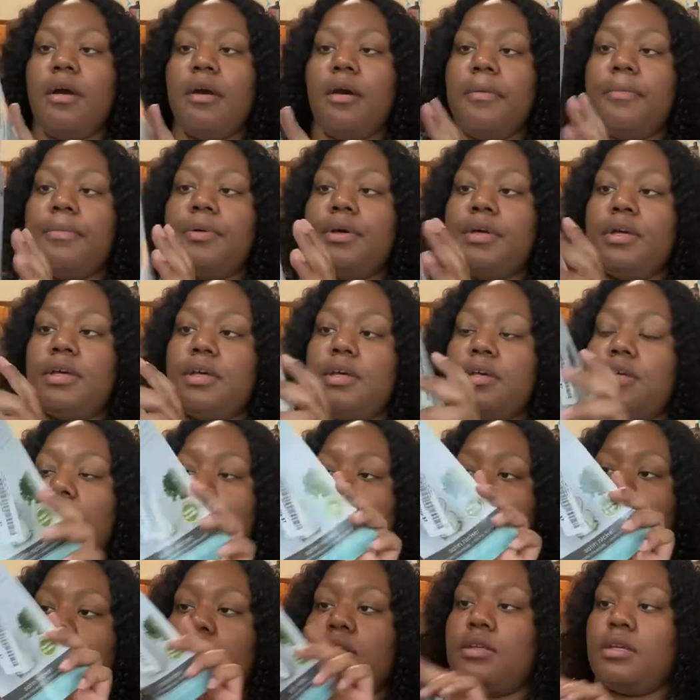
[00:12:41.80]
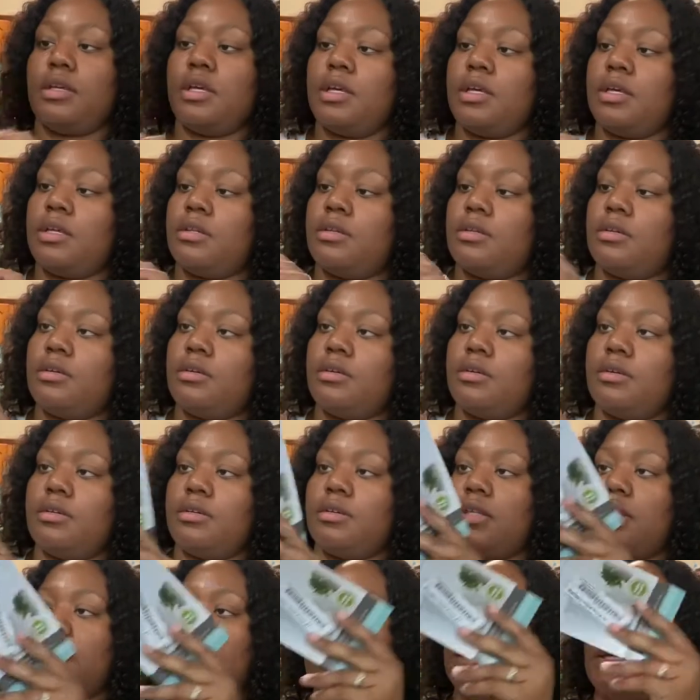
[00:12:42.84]
but in
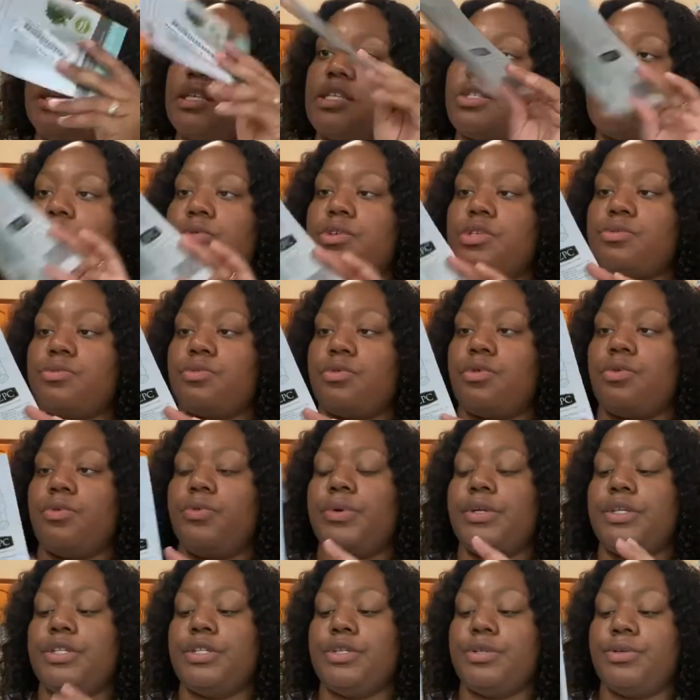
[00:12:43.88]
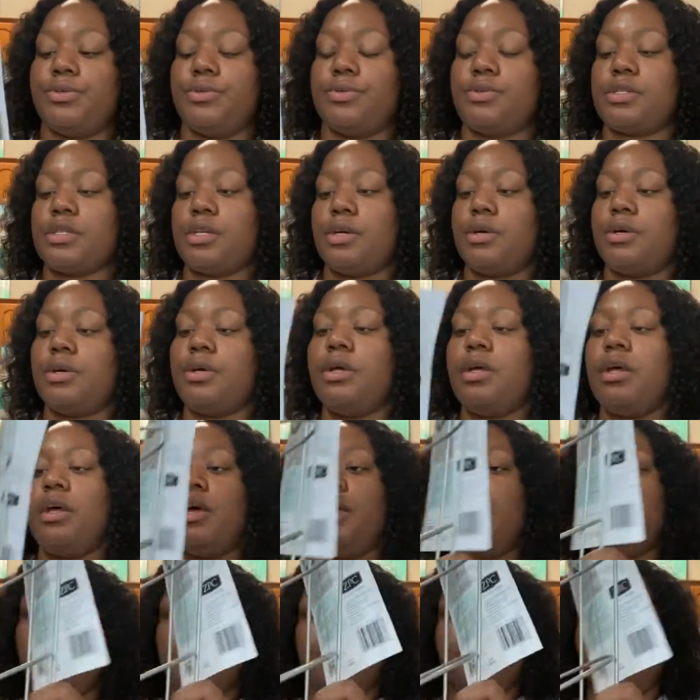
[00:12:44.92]
the kids' restroom we do. So,
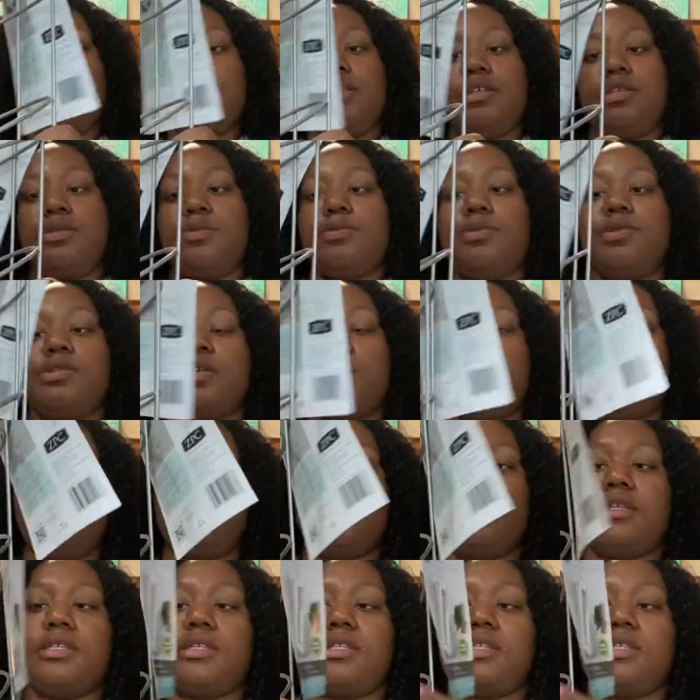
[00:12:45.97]
and this was only